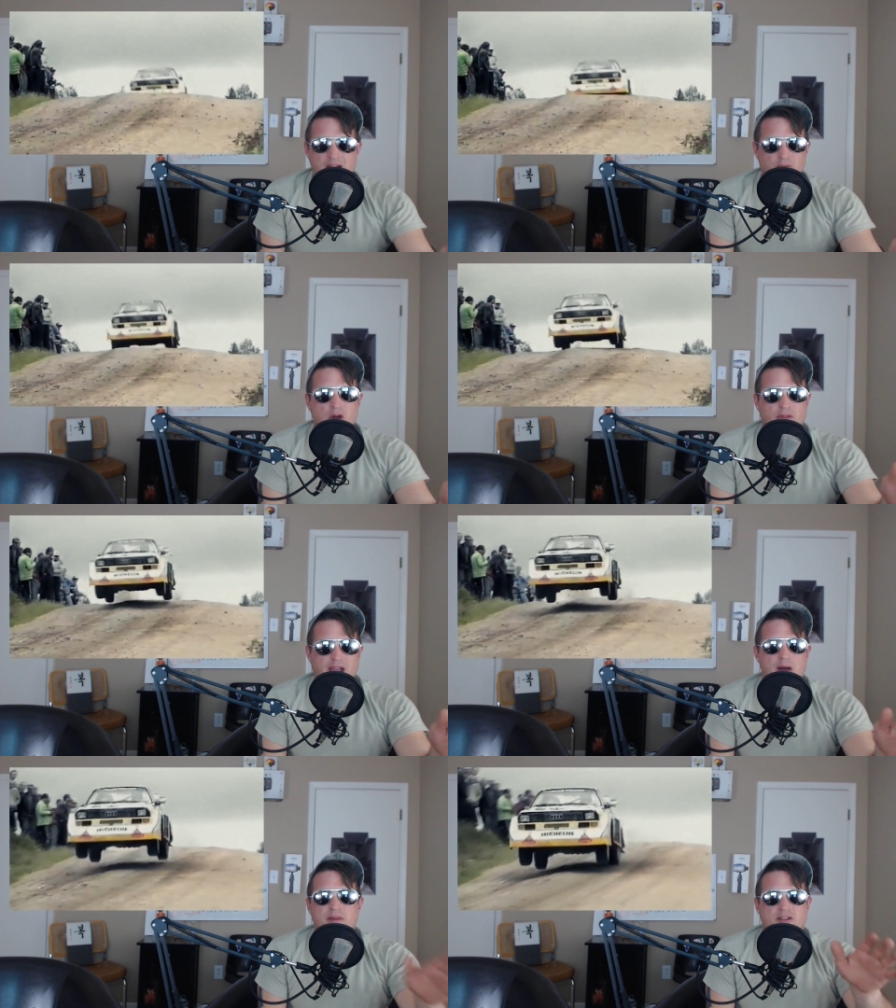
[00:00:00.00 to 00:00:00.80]
know the
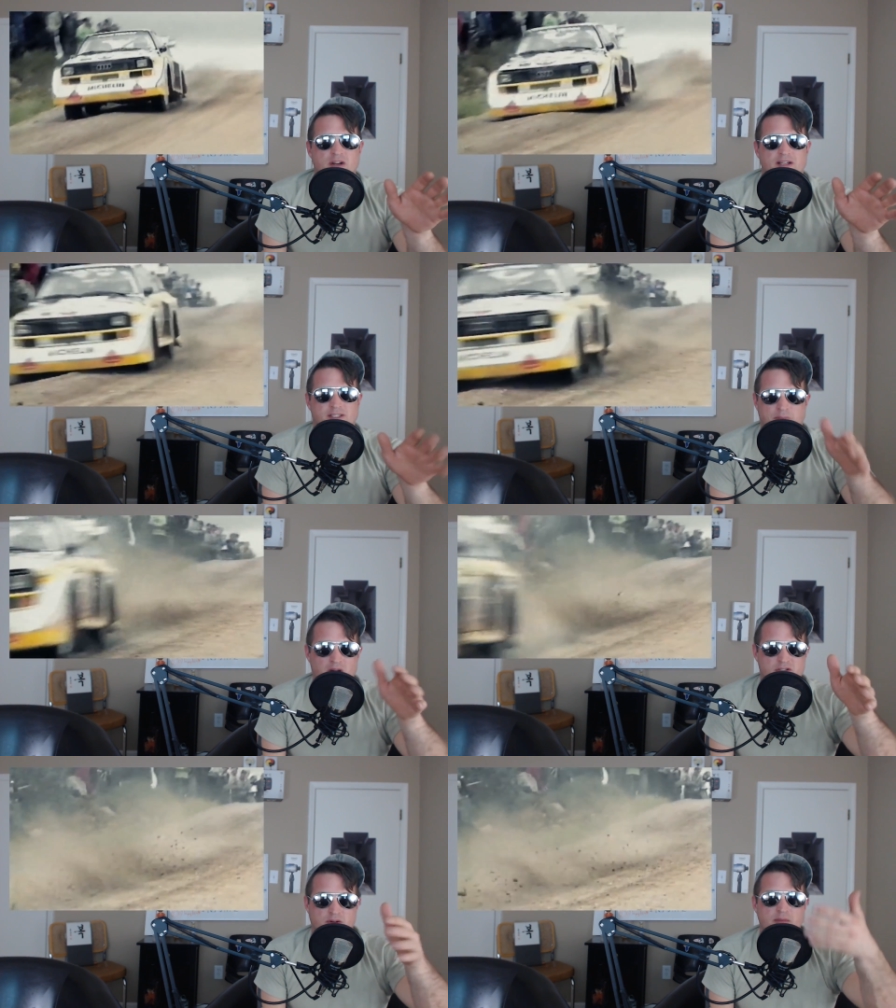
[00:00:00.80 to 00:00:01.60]
guy. I'm not trying to
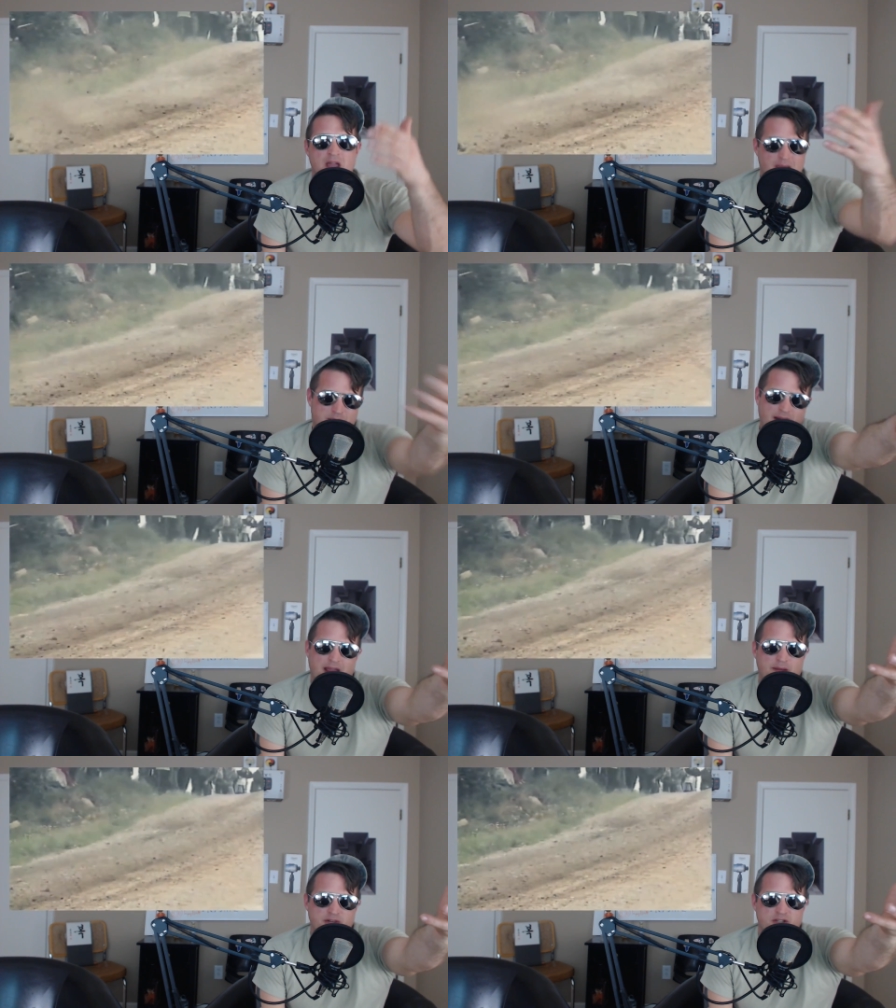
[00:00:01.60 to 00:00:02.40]
sponsor him, but I
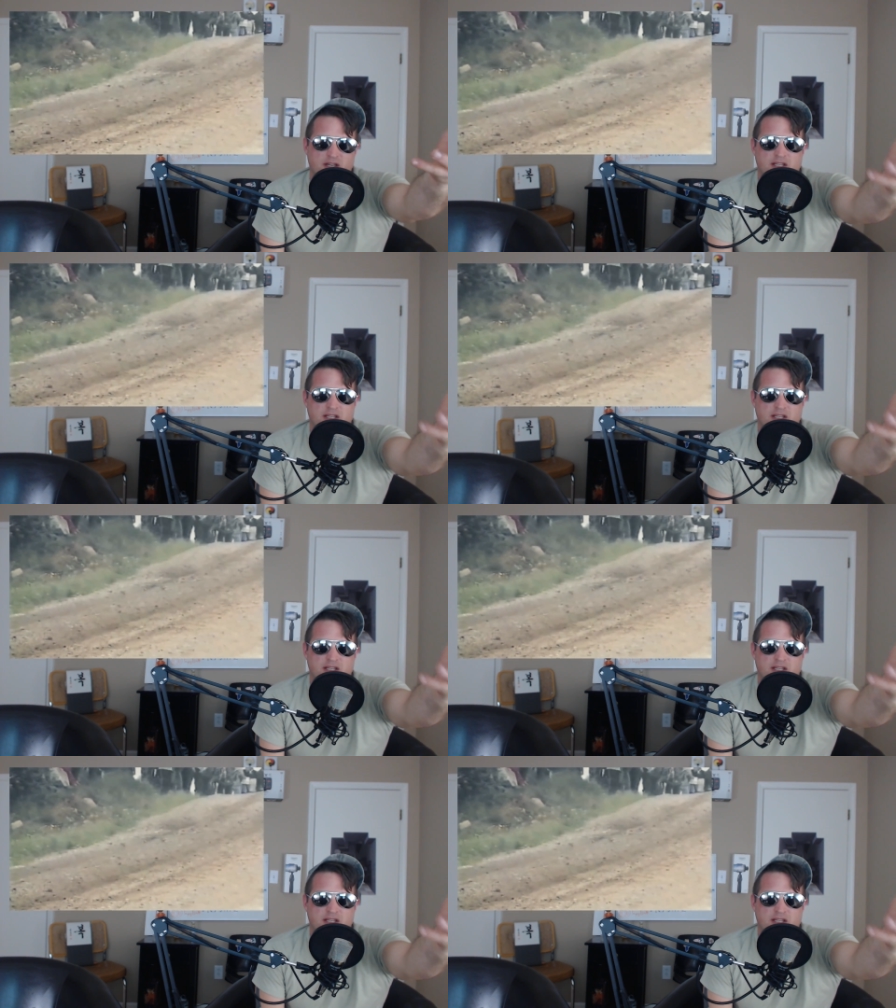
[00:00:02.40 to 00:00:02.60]
am using this